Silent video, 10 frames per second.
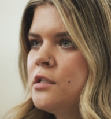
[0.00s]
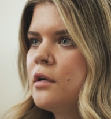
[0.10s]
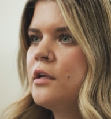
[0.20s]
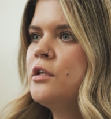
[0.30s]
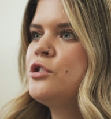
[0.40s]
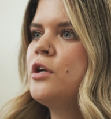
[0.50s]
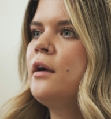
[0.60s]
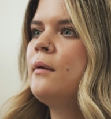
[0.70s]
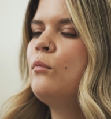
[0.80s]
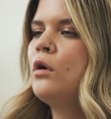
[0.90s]
look into
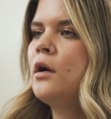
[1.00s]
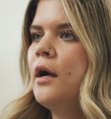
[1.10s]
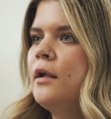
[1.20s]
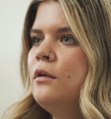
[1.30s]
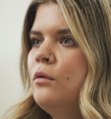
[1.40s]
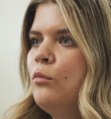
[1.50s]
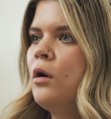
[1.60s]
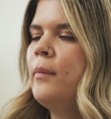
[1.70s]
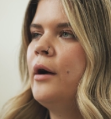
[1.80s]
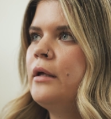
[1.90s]
Stryker more. I knew
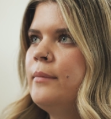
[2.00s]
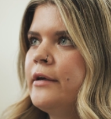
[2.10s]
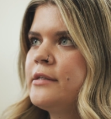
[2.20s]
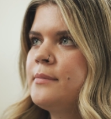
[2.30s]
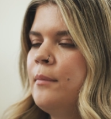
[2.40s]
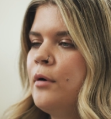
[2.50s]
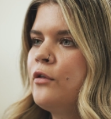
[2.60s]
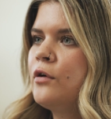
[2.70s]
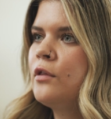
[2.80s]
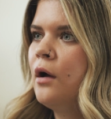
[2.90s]
more about it because my
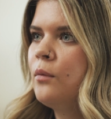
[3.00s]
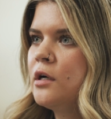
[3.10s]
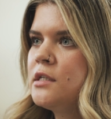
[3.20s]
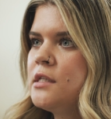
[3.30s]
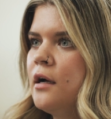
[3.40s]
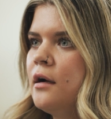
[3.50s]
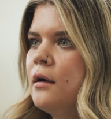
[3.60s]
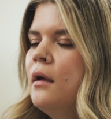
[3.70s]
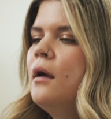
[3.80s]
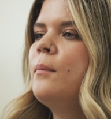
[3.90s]
brother-in-law works there.
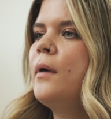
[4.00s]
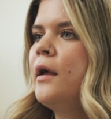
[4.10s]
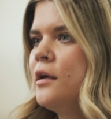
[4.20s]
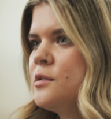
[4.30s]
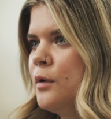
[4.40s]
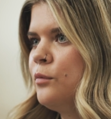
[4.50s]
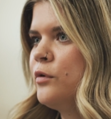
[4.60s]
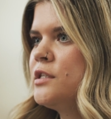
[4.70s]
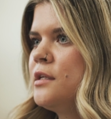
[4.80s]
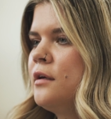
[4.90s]
My husband
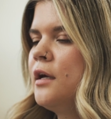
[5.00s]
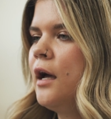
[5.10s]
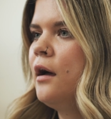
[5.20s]
recently got